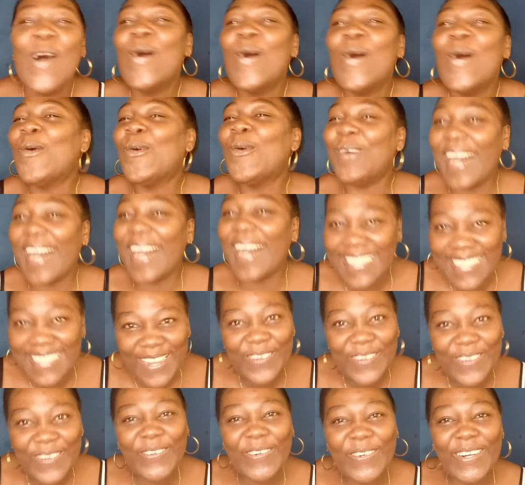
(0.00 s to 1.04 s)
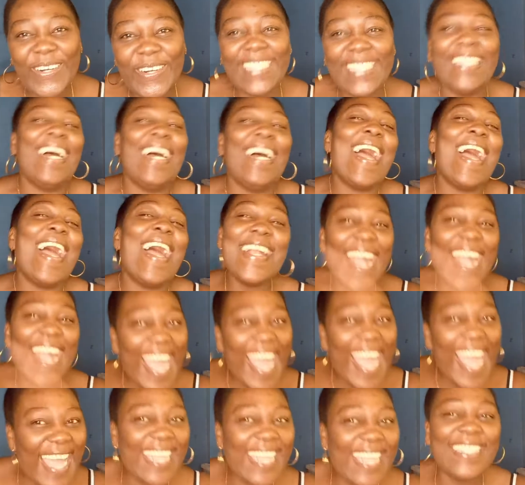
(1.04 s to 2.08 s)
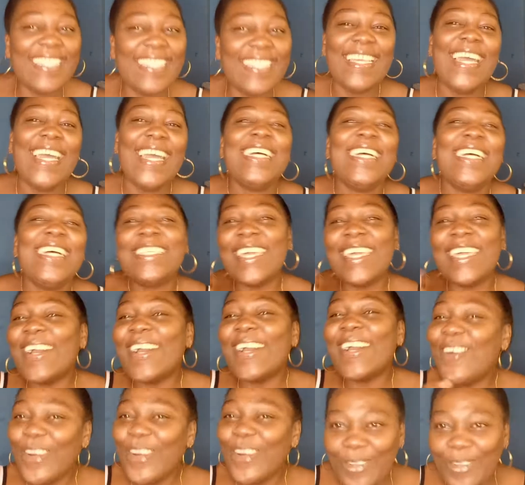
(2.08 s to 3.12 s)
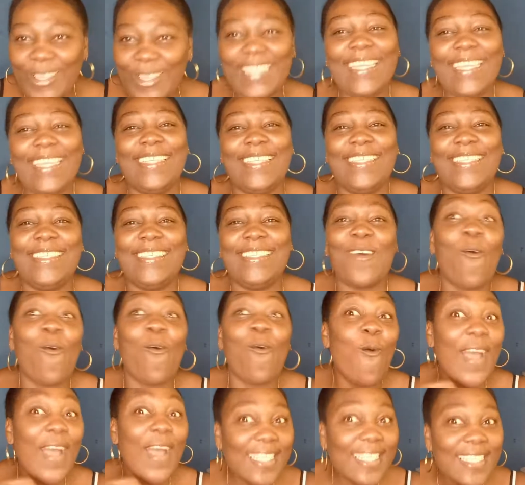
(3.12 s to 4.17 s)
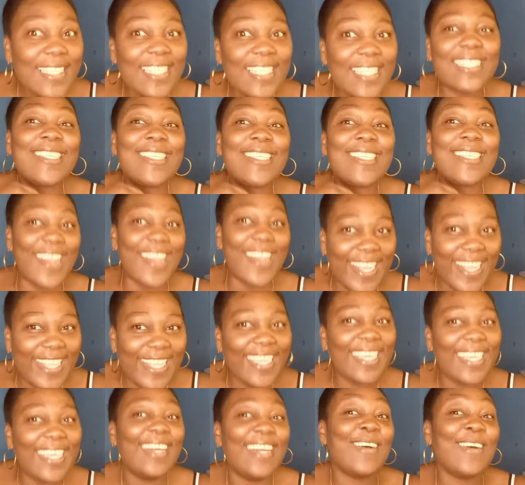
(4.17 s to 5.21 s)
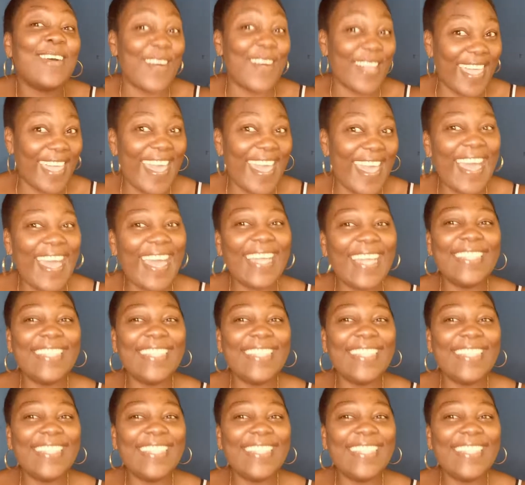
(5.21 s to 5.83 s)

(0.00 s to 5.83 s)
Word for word: wonderful all right so you're good with it once it's sturdy okay